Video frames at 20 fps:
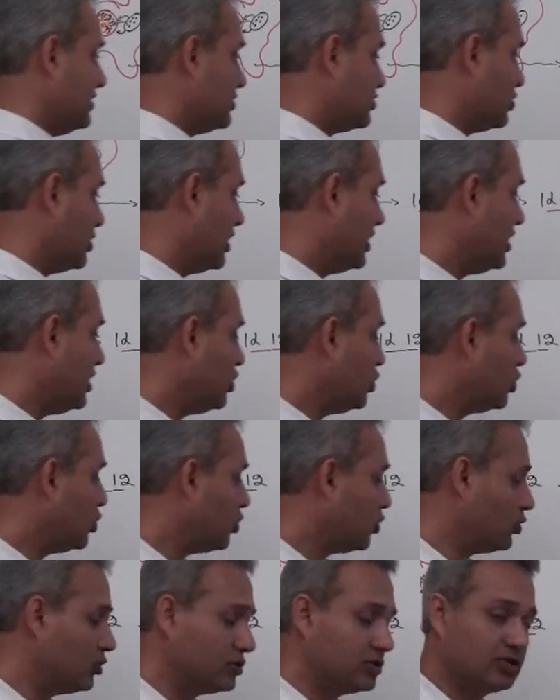So he
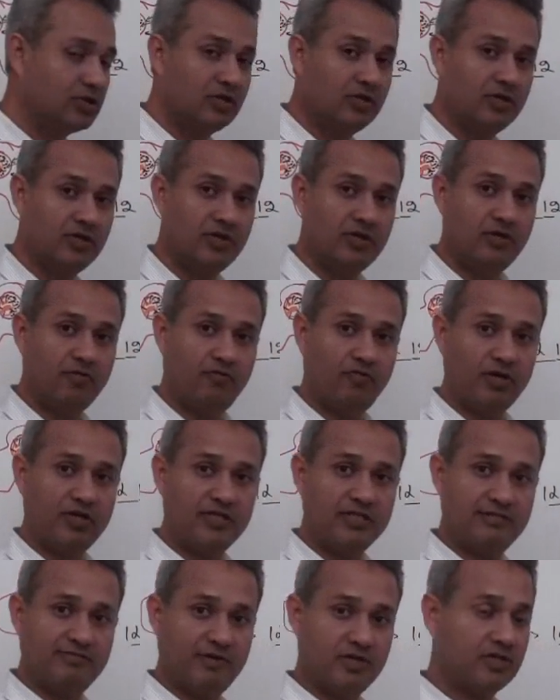knows
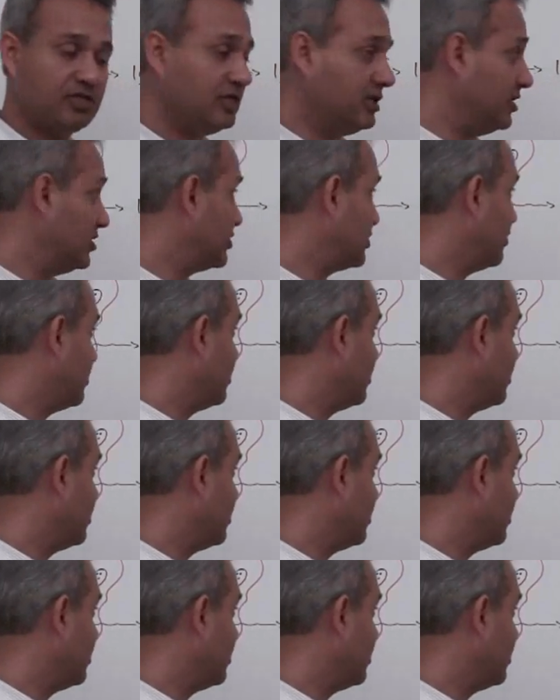what his function is.